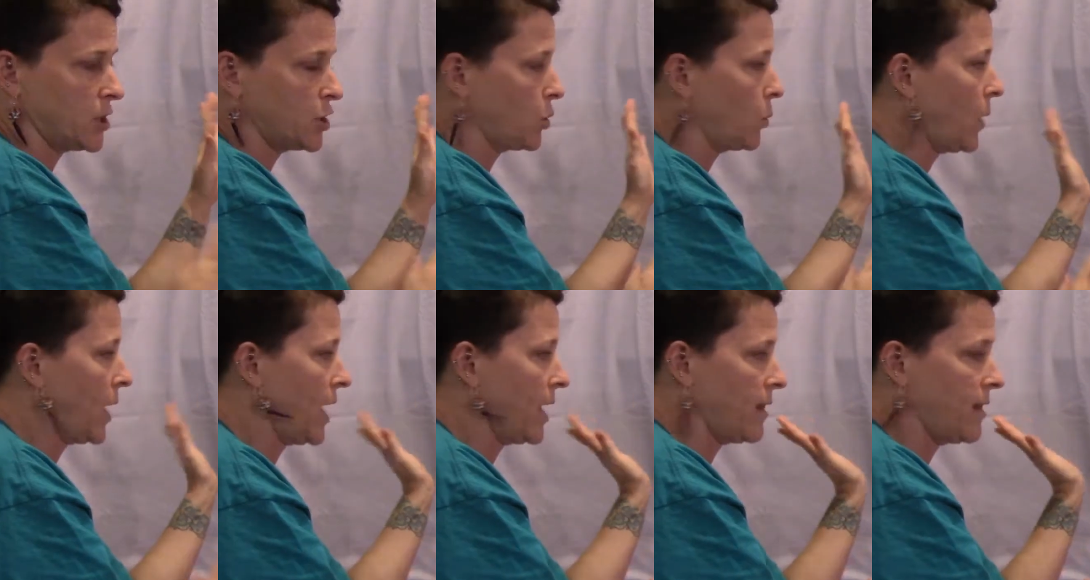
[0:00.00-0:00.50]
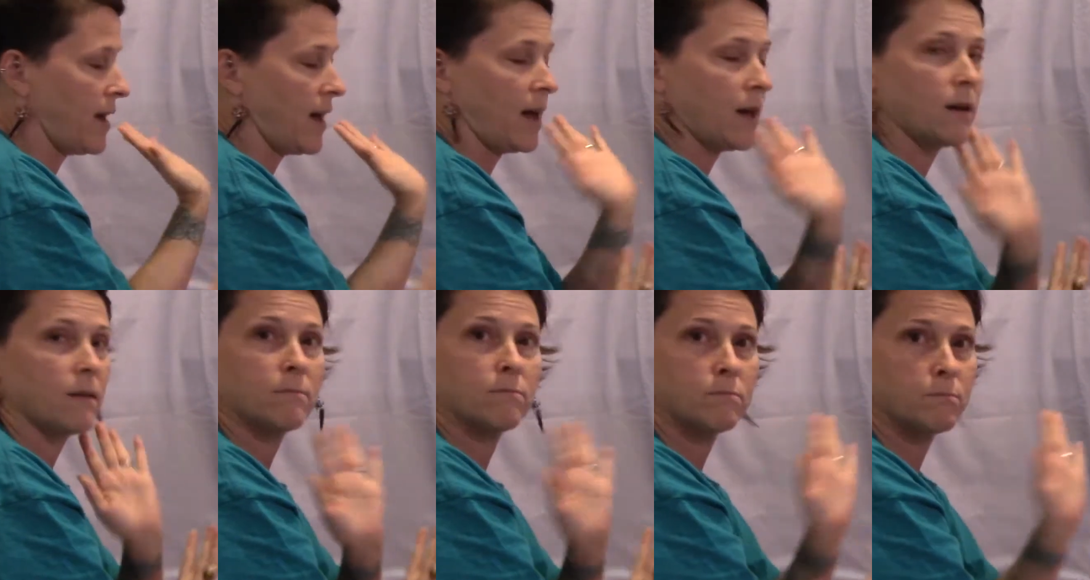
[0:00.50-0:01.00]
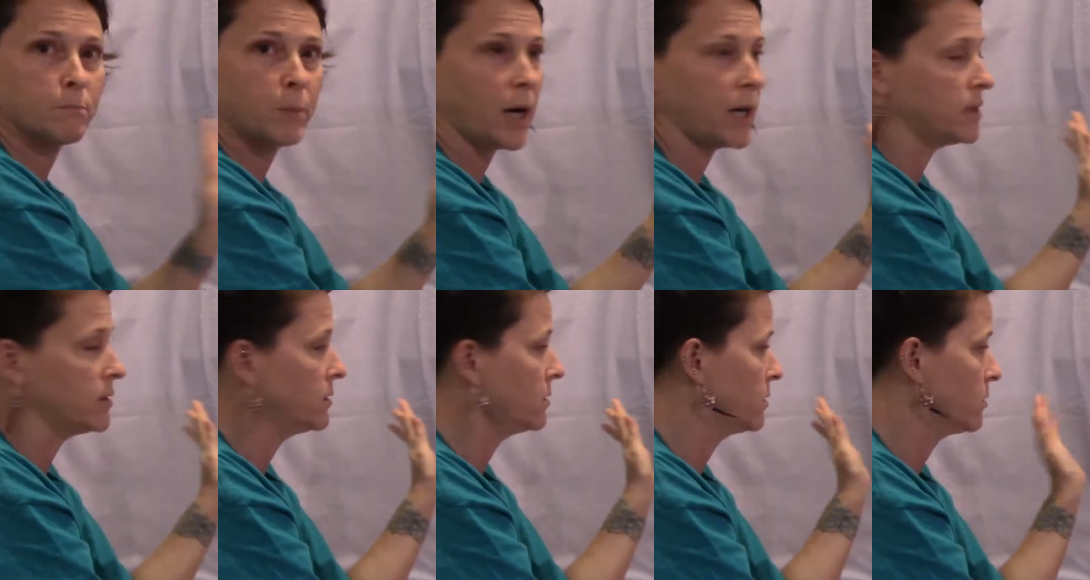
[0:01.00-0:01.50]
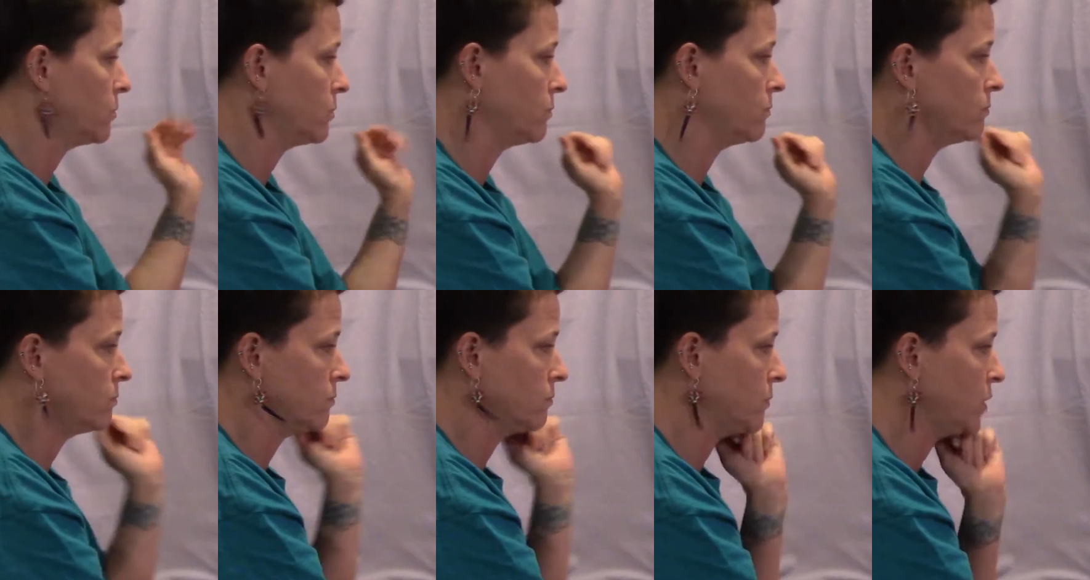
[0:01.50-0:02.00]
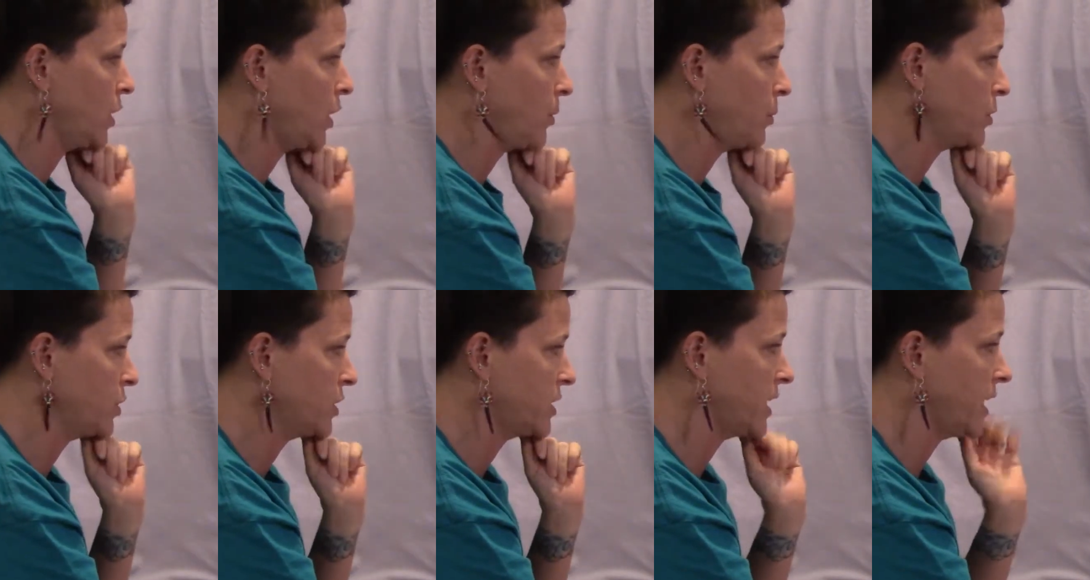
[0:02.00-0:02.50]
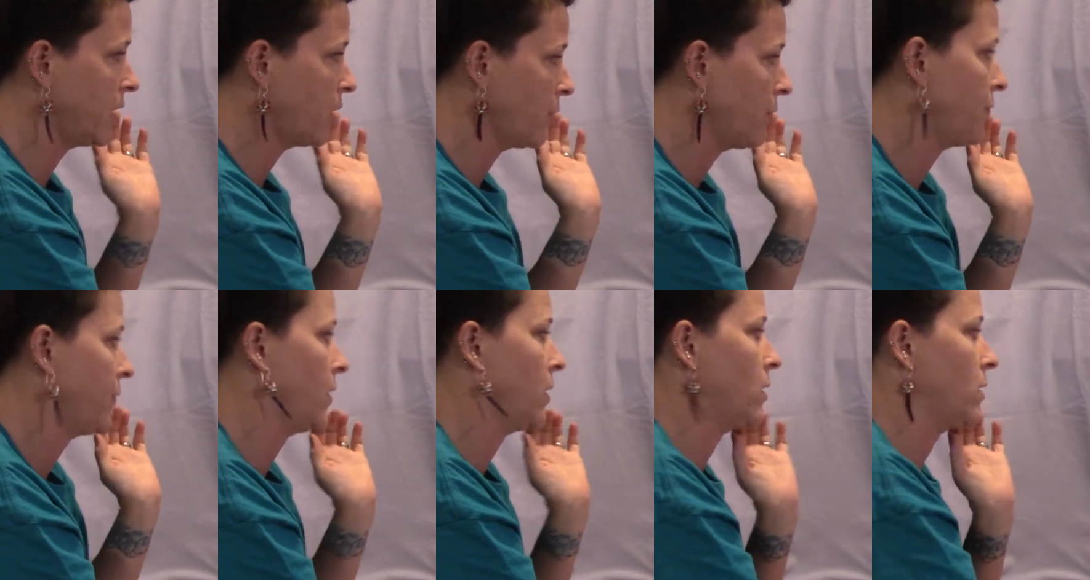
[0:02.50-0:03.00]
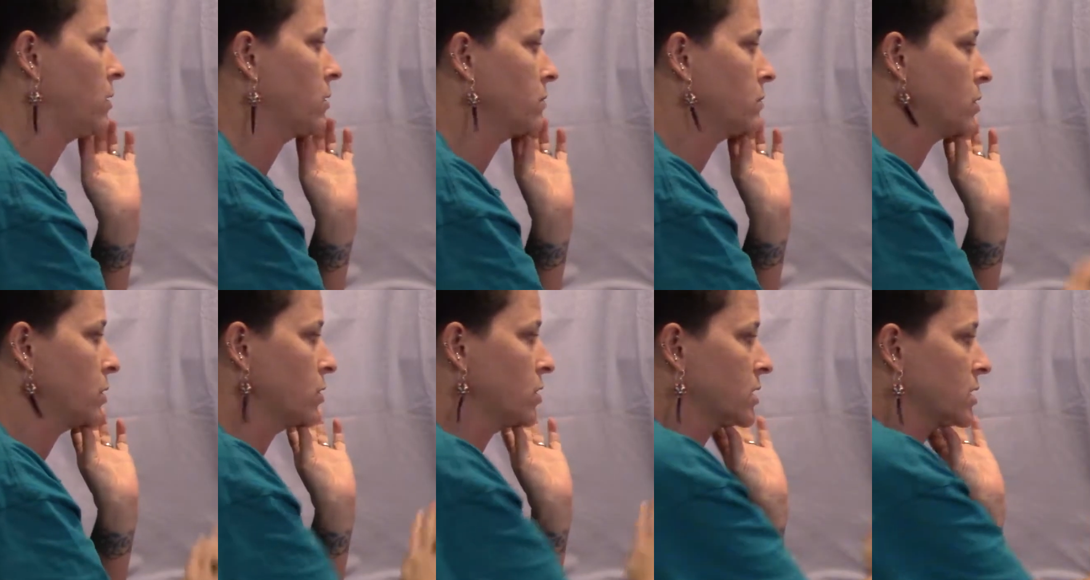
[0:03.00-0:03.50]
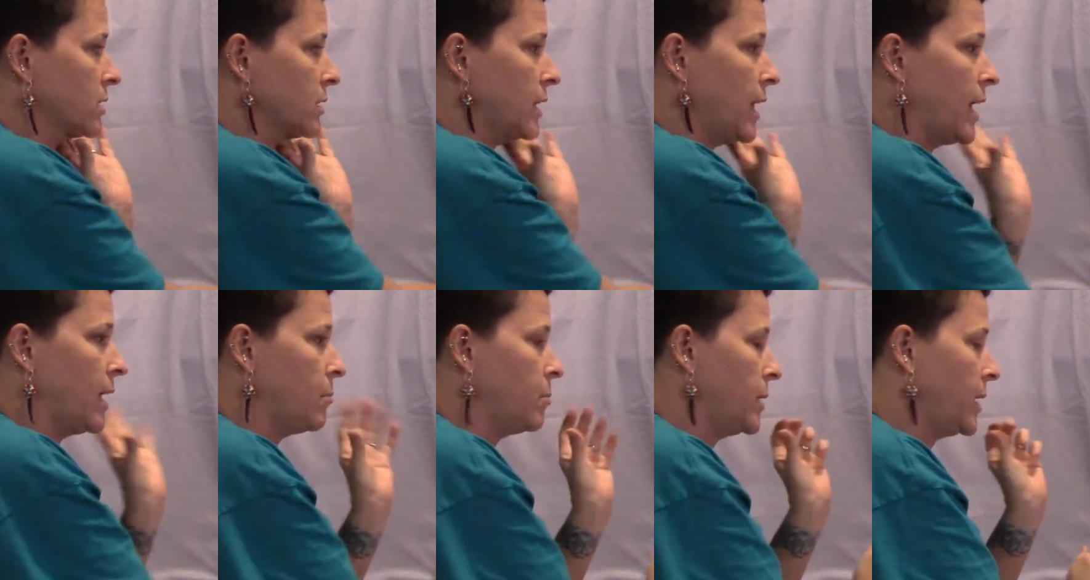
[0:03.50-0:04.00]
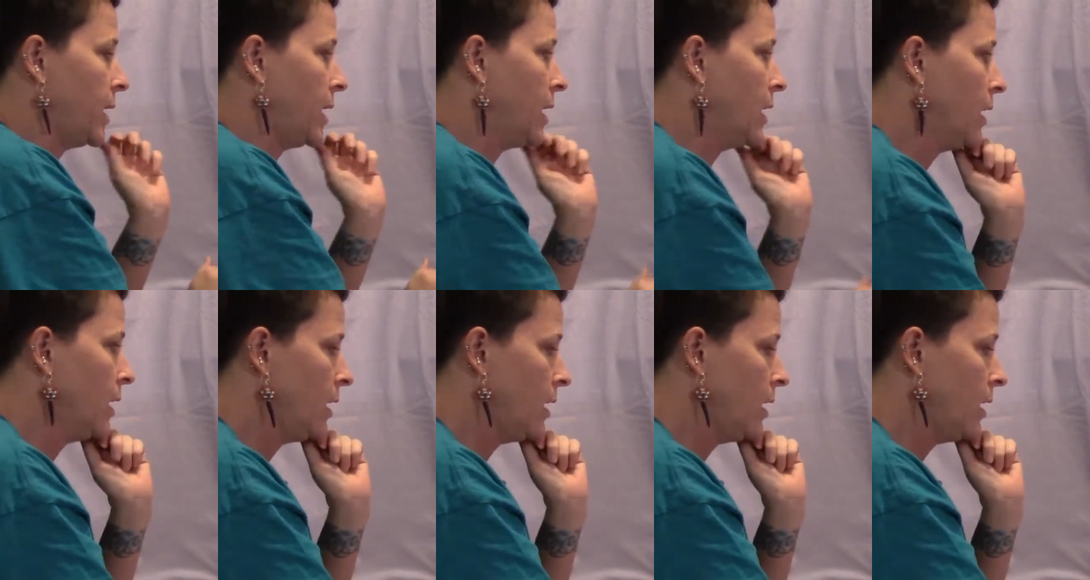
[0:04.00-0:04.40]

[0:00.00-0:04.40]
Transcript: a way that buttons, you know, would just interfere. So just let it be.